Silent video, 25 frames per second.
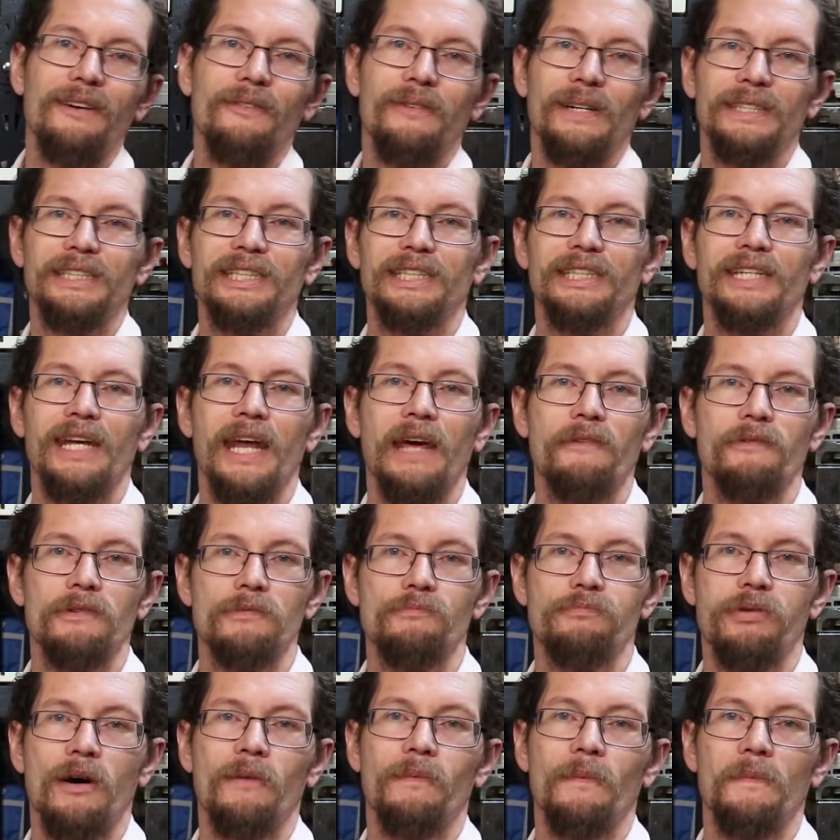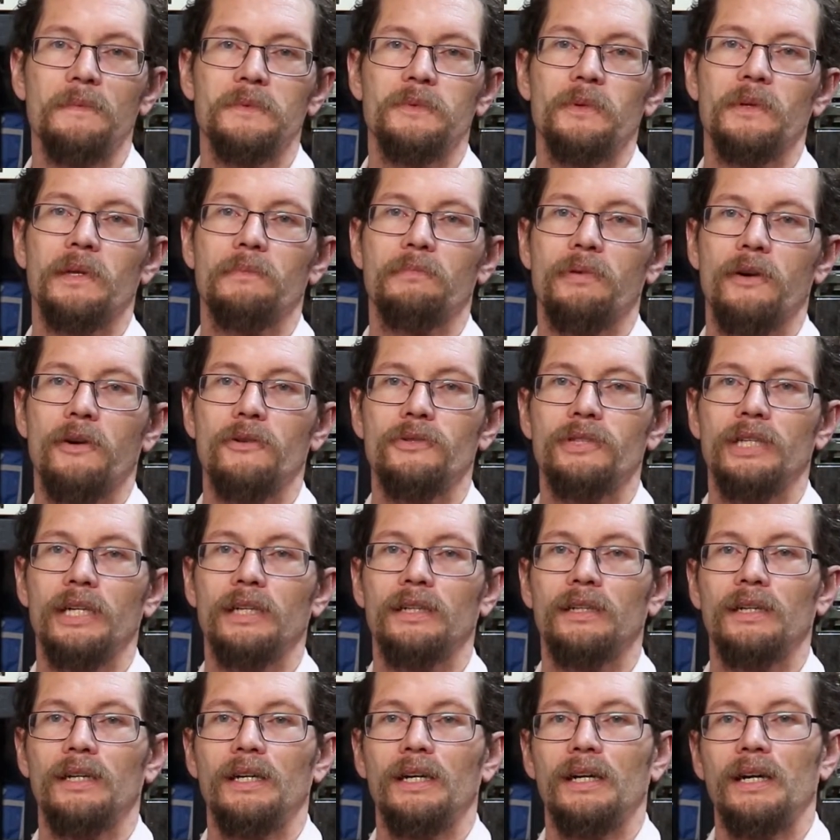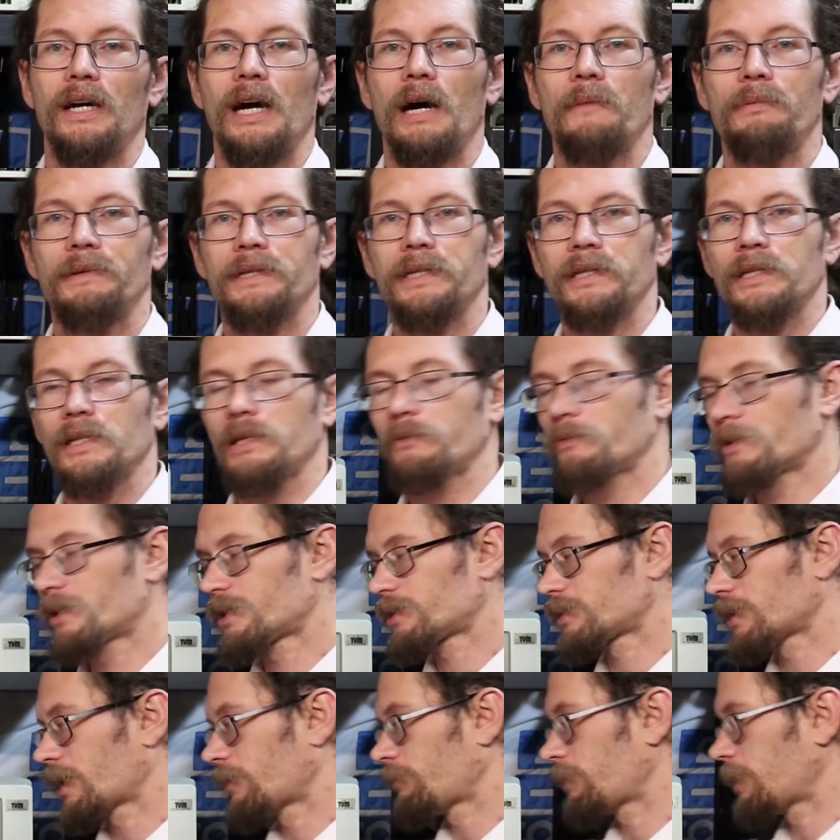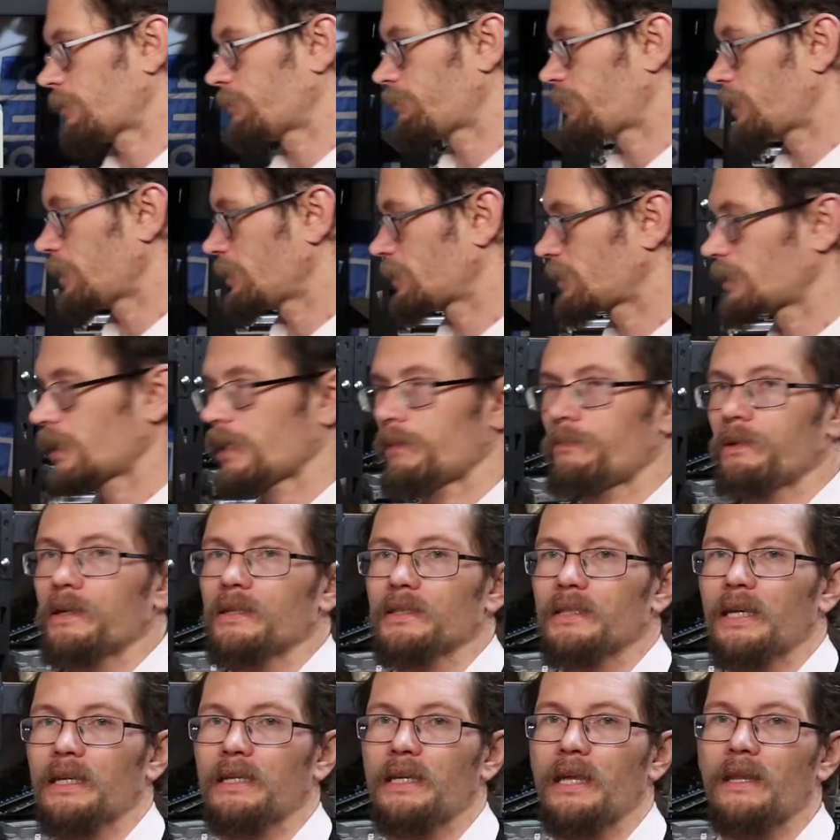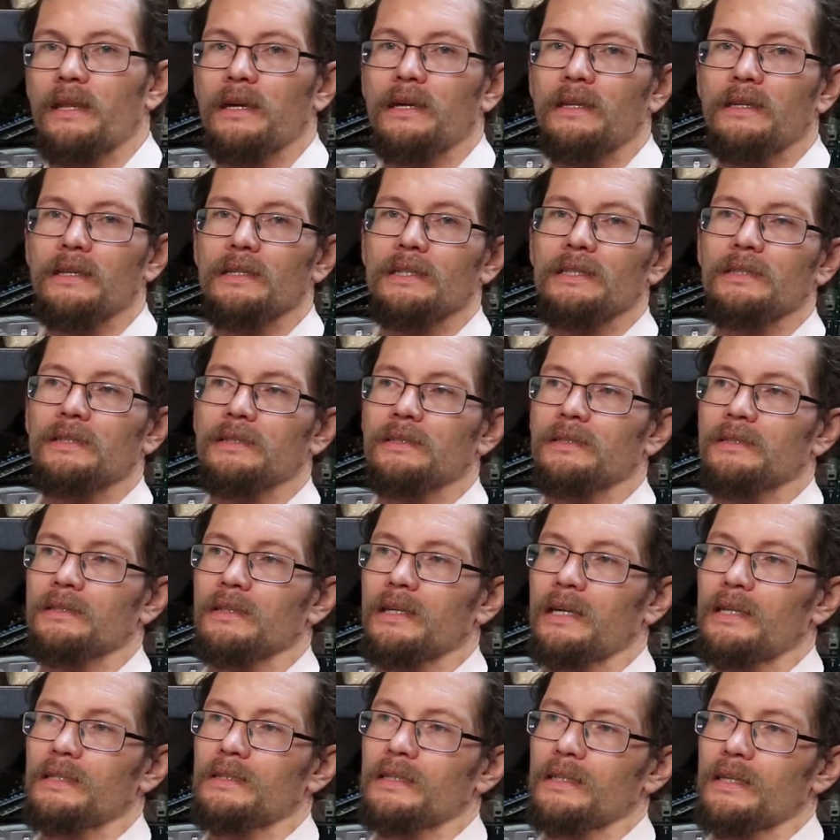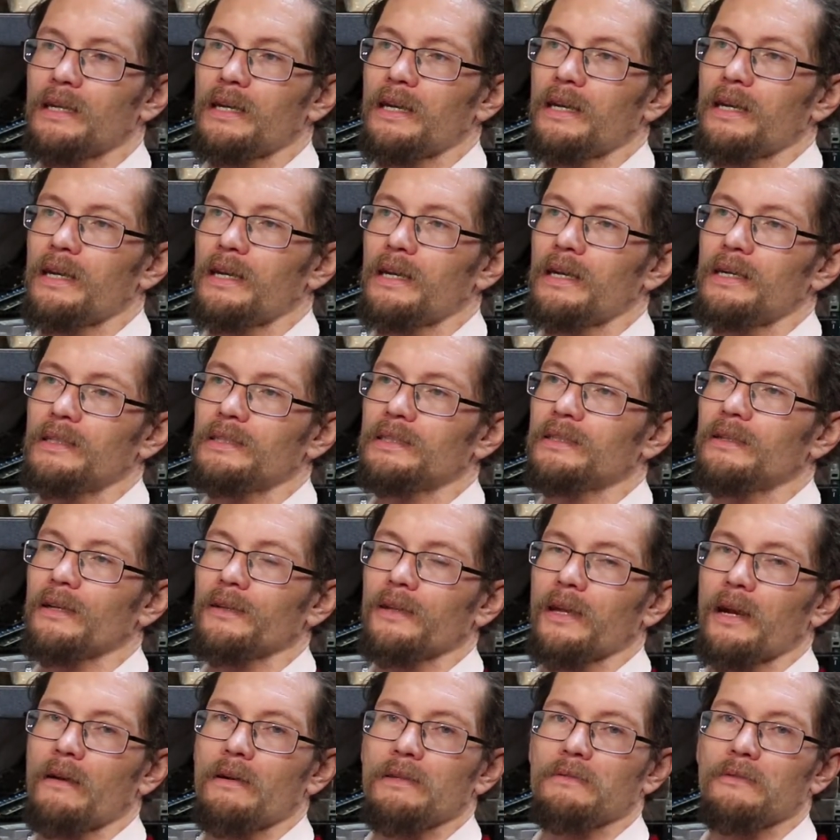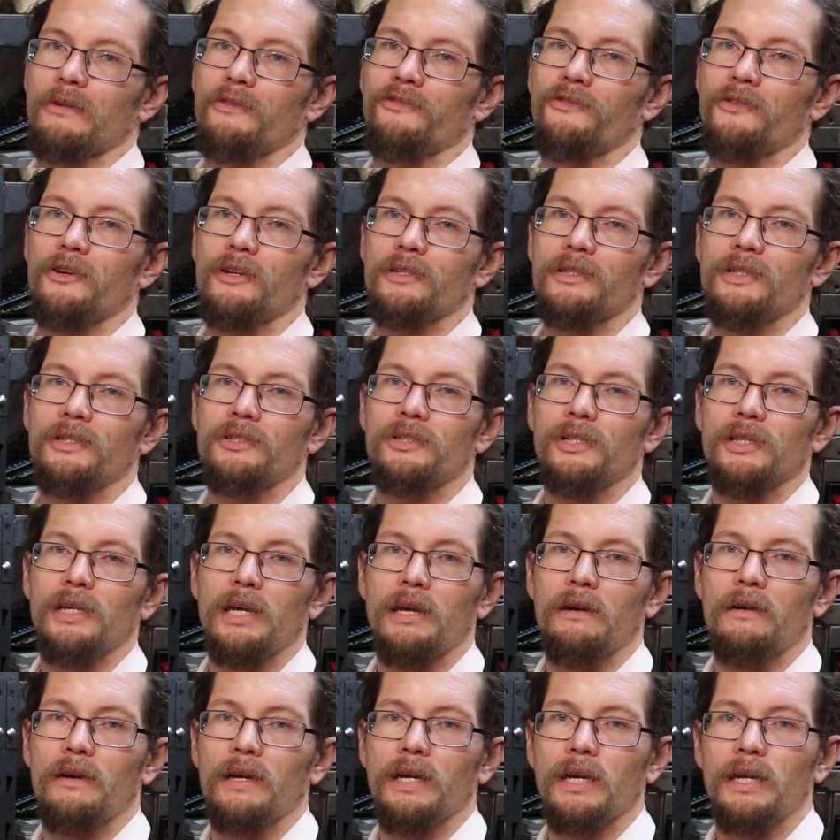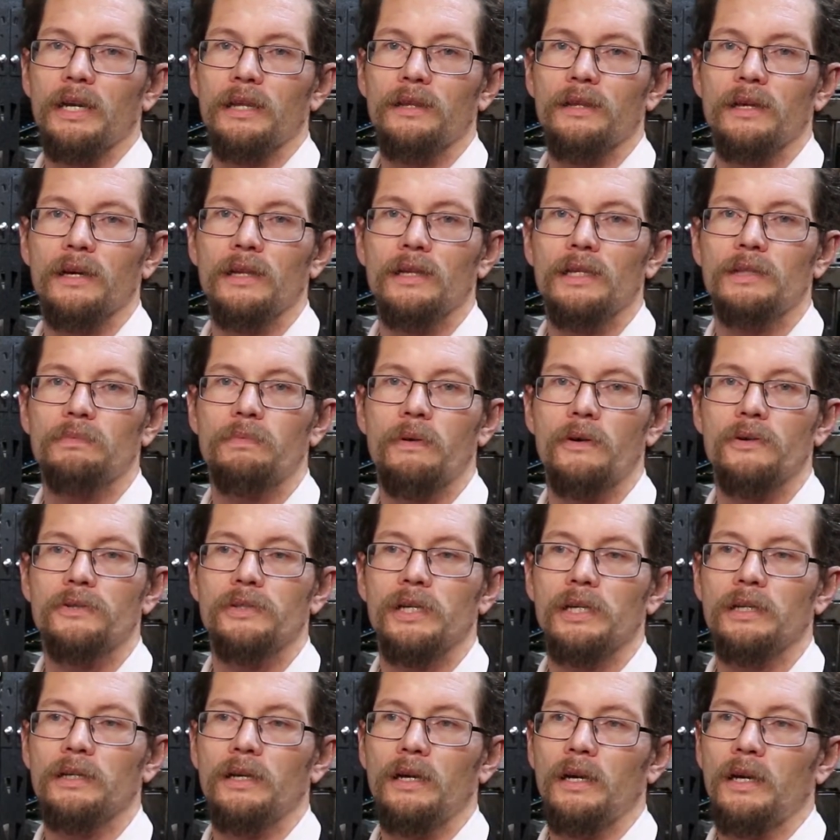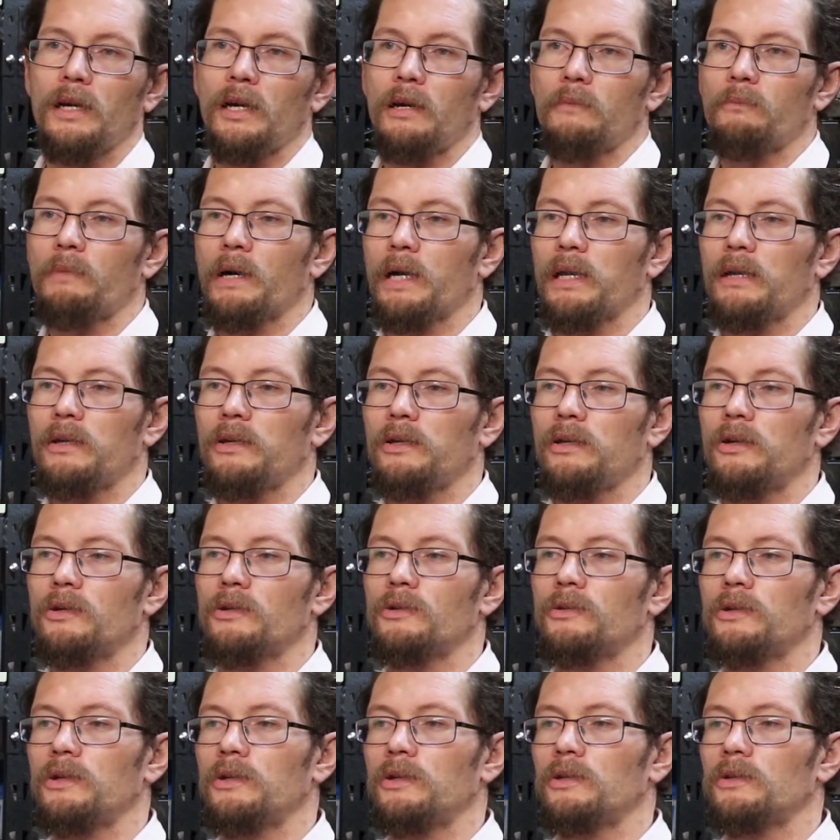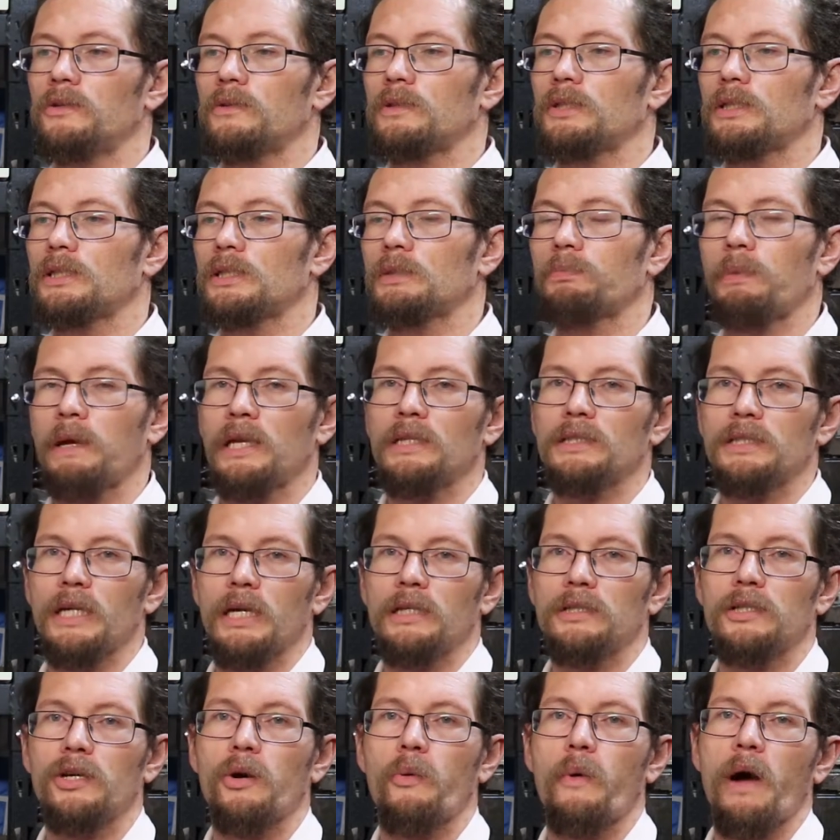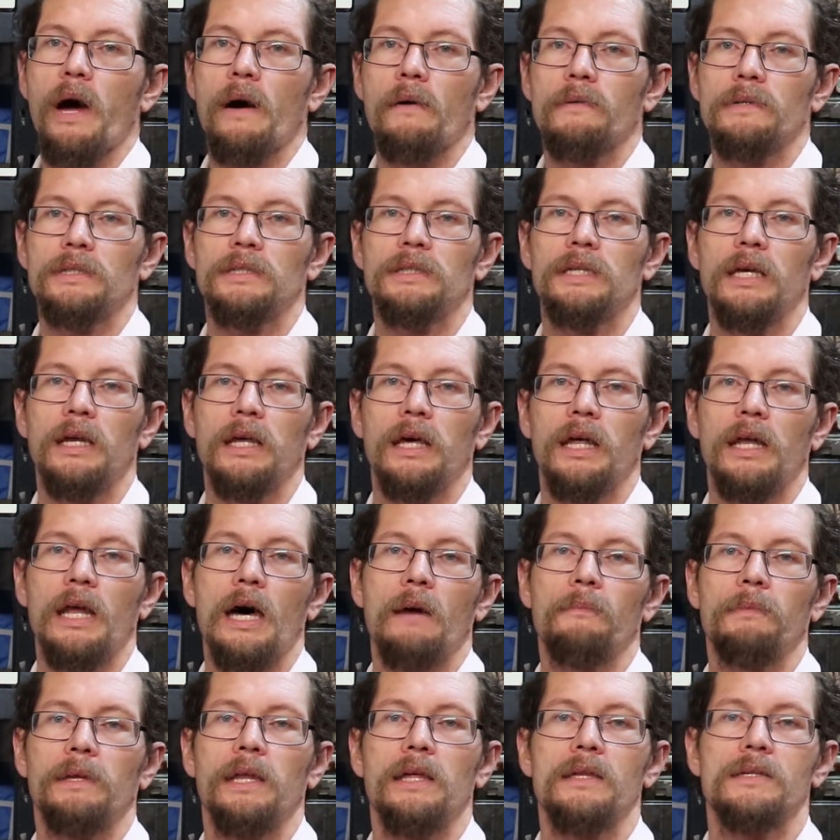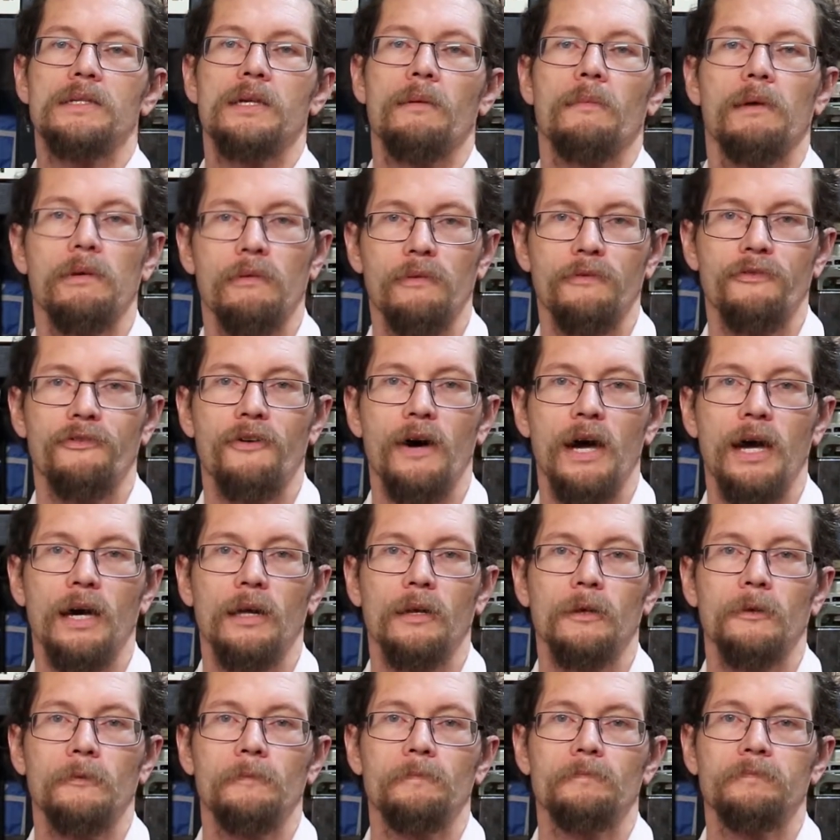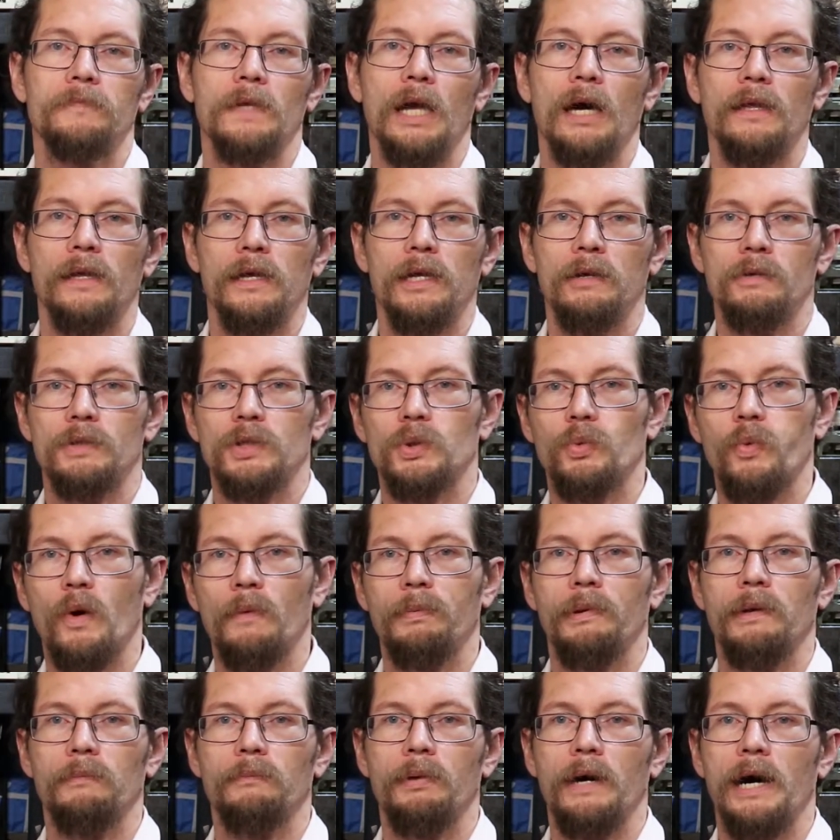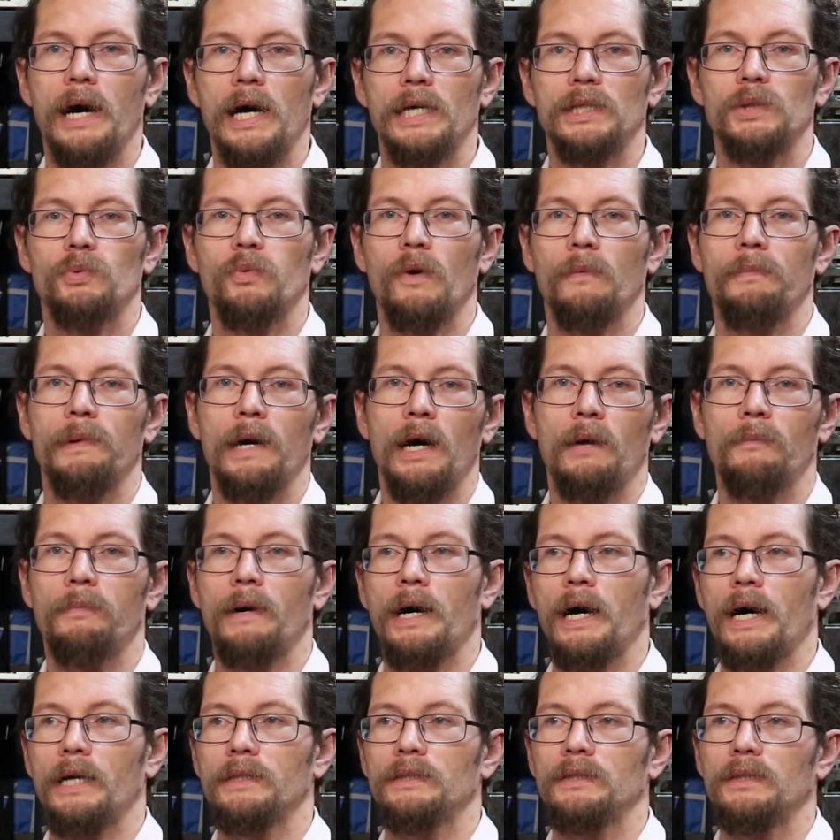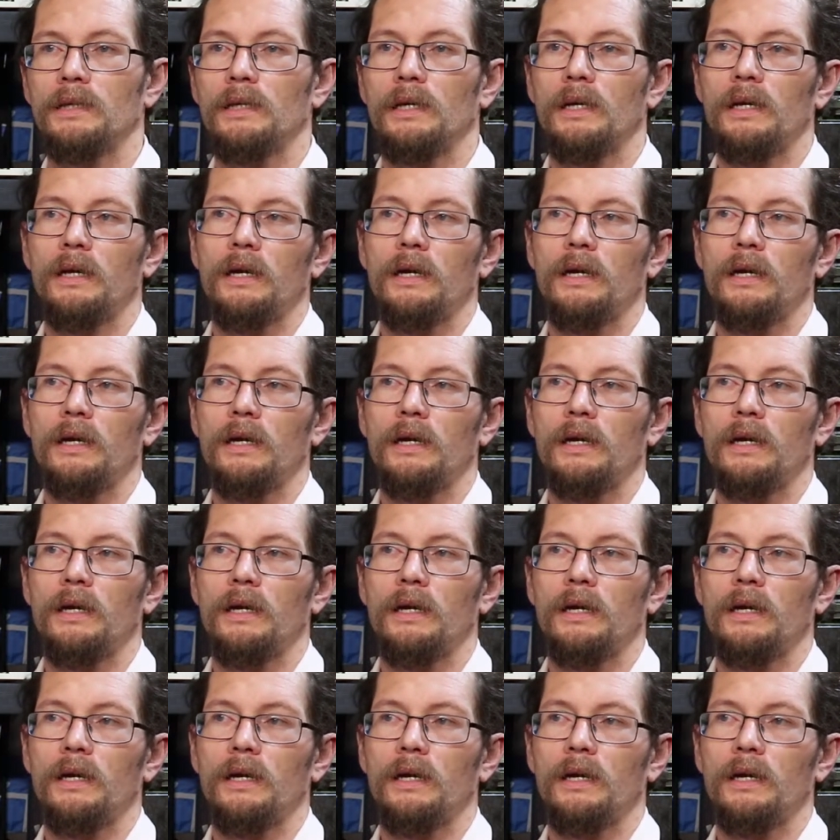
once you start having problems with the project, particularly with this IBM PC, because like nothing in this, it's not that I was reverse engineering anything in this project, but you'd spend say 2 hours setting it up and then something would fail, and then you would swap in parts, swap out parts,